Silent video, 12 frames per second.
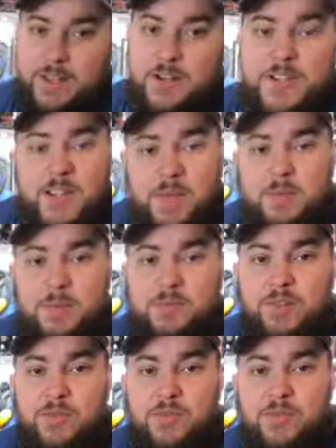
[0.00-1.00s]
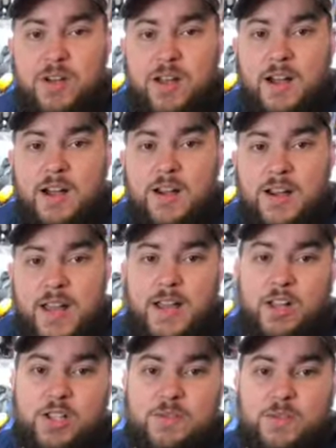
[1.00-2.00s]
There's a couple people who are not
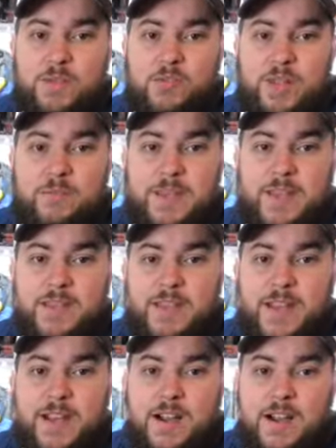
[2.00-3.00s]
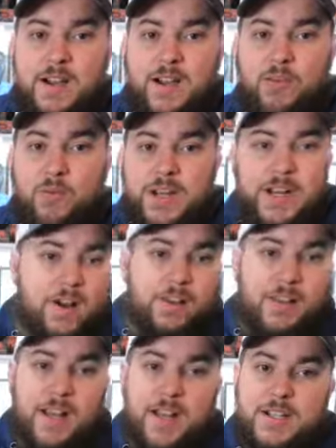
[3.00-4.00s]
eligible to win because they are winning all
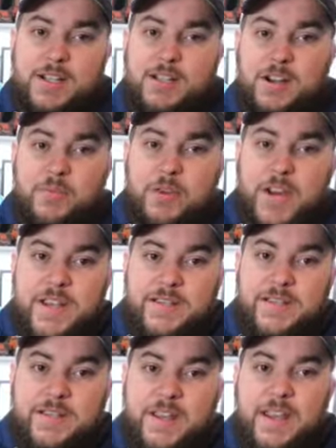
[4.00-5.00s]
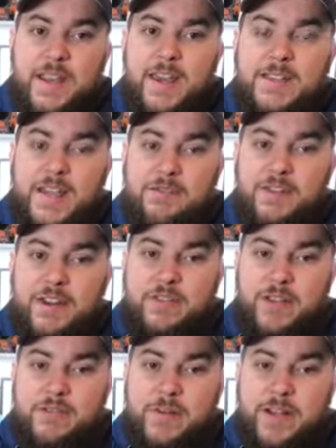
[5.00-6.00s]
the gosh darn prizes. It's not fair
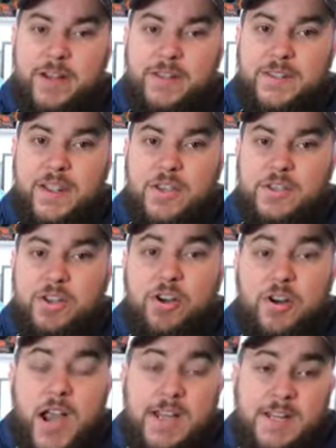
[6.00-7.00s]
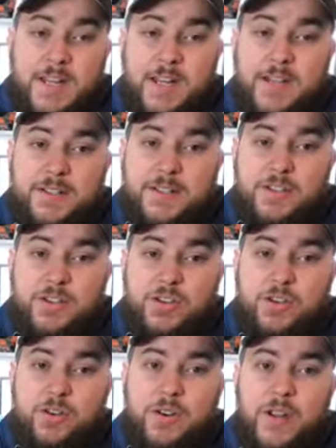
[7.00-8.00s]
for everybody else. So I did
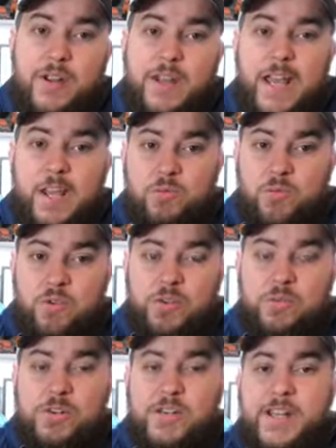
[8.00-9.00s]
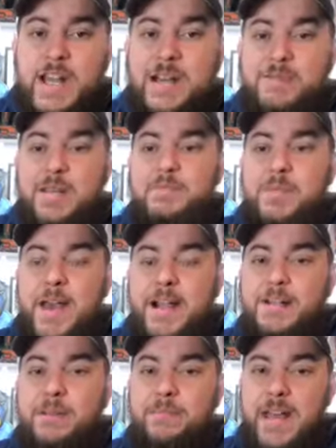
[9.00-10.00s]
institute a rule where you cannot be
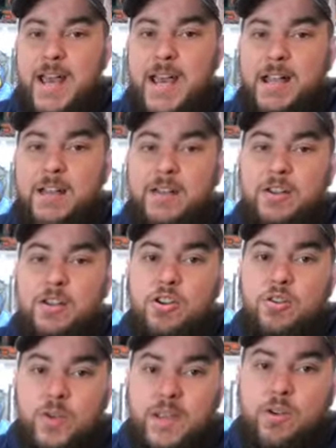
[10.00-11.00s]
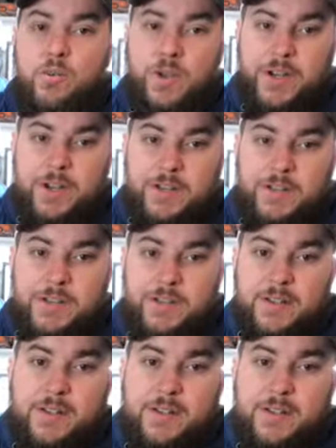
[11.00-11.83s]
back-to-back week winners.